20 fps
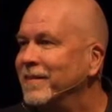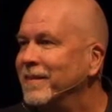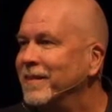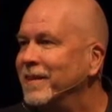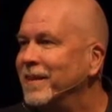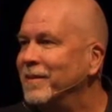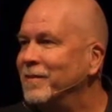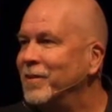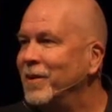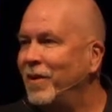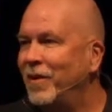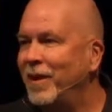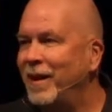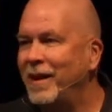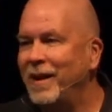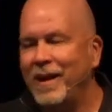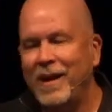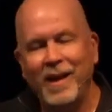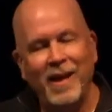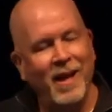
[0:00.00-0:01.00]
And I'm
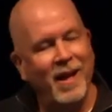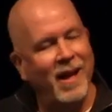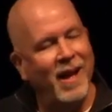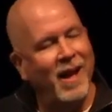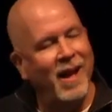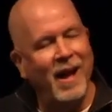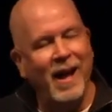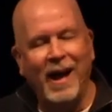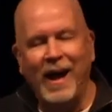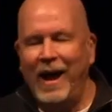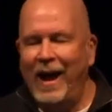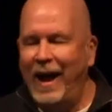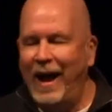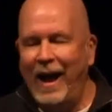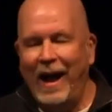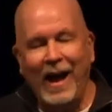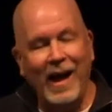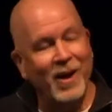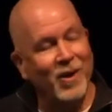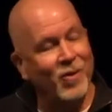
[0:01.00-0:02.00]
going,
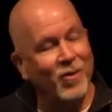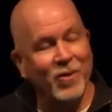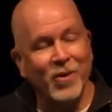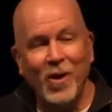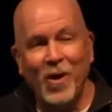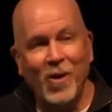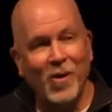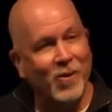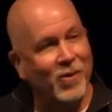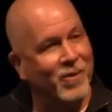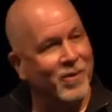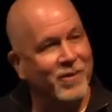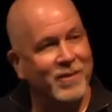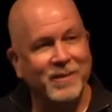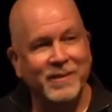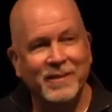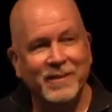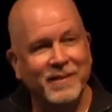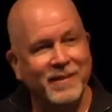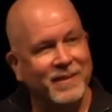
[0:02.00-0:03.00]
I don't know.
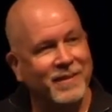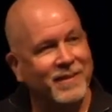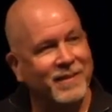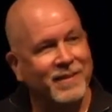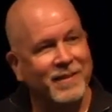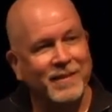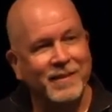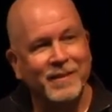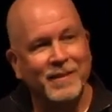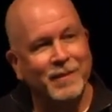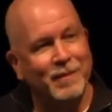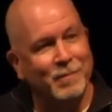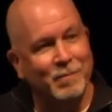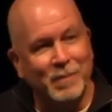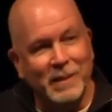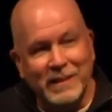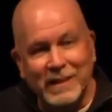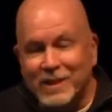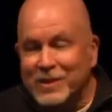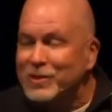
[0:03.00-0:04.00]

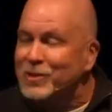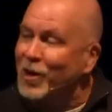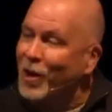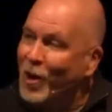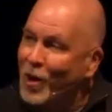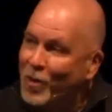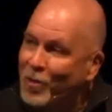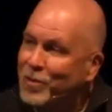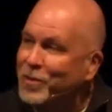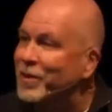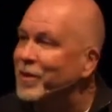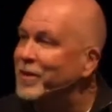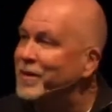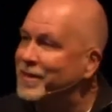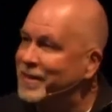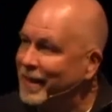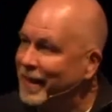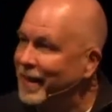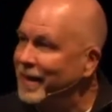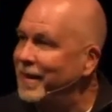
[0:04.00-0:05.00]
But this owner
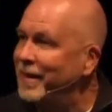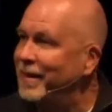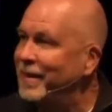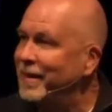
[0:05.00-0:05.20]
did.